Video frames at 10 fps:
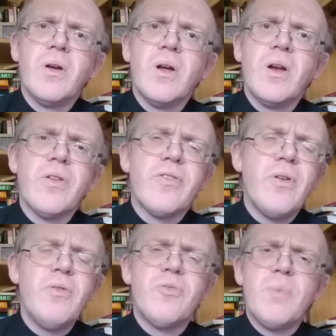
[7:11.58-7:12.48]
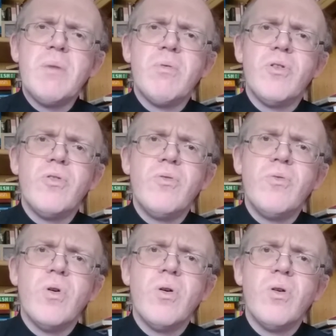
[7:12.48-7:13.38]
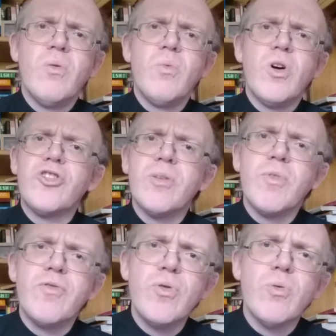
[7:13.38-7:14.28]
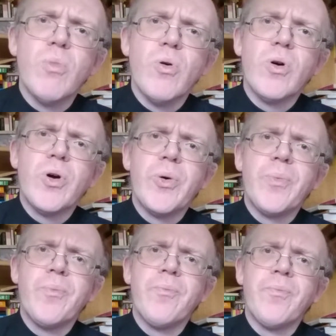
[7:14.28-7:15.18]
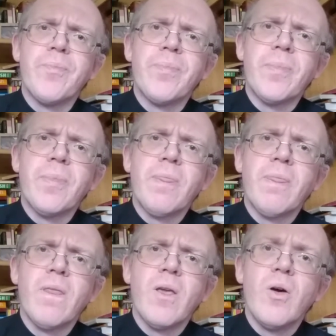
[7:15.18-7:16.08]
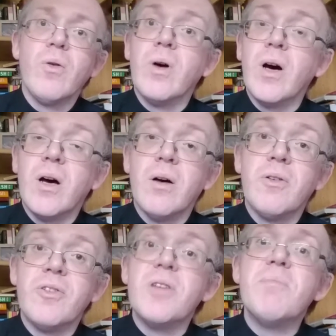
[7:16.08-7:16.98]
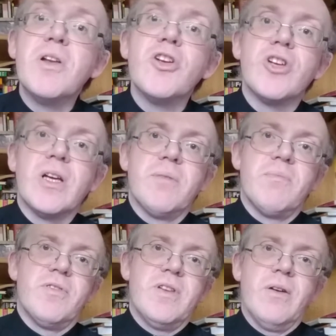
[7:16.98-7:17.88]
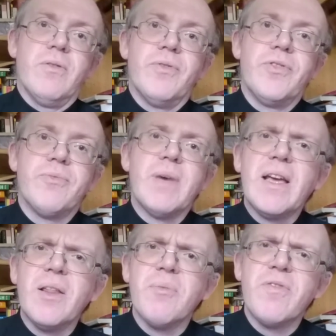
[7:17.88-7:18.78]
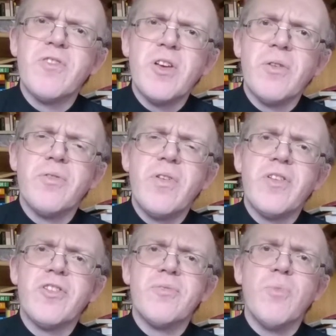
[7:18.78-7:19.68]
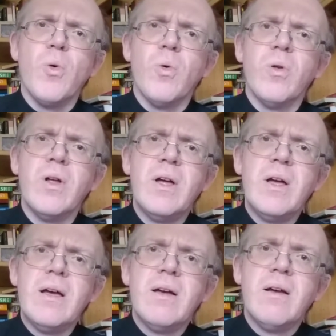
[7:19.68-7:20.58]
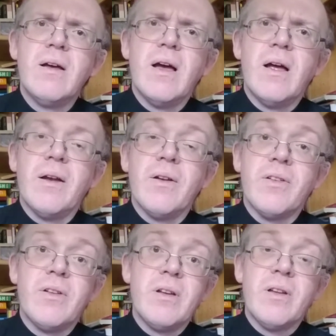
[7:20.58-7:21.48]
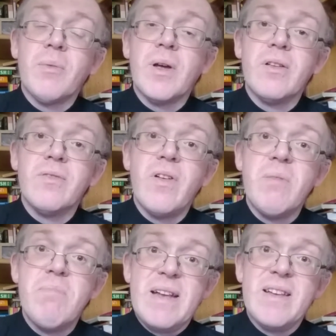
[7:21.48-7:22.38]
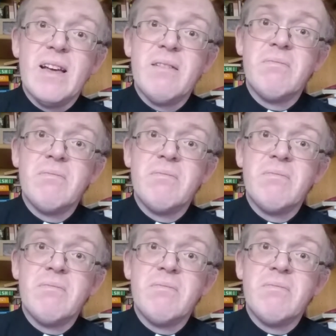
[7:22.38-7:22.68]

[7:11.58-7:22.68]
And it's those people who worship the rule book, who are diminishing themselves, making themselves very small, and in some cases very bitter,